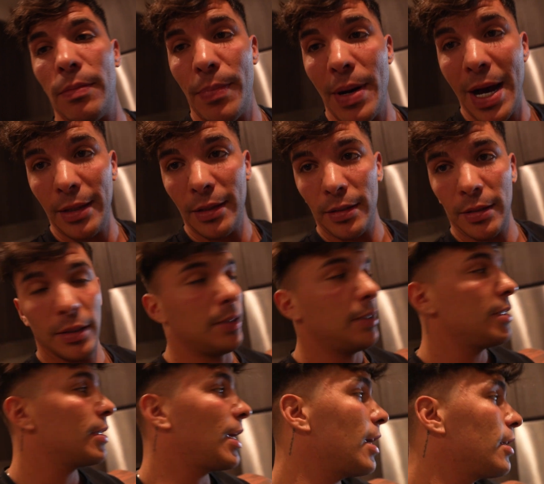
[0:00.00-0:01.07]
but in
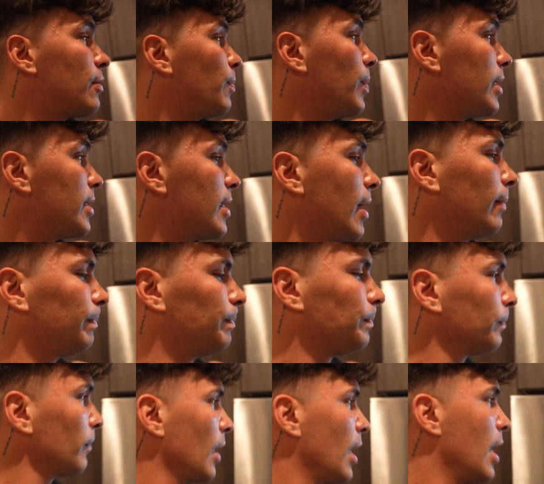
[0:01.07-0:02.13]
this case pizza.
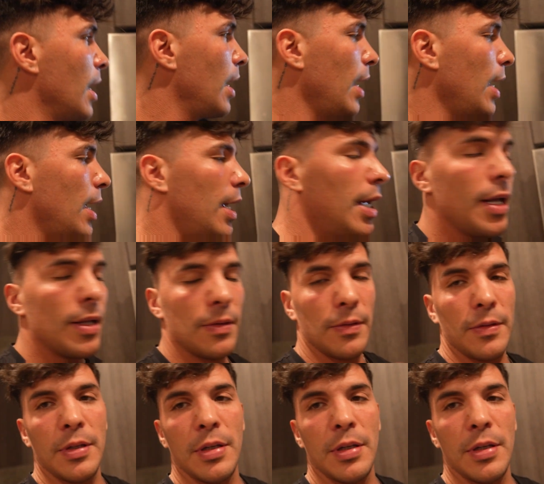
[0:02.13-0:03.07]
And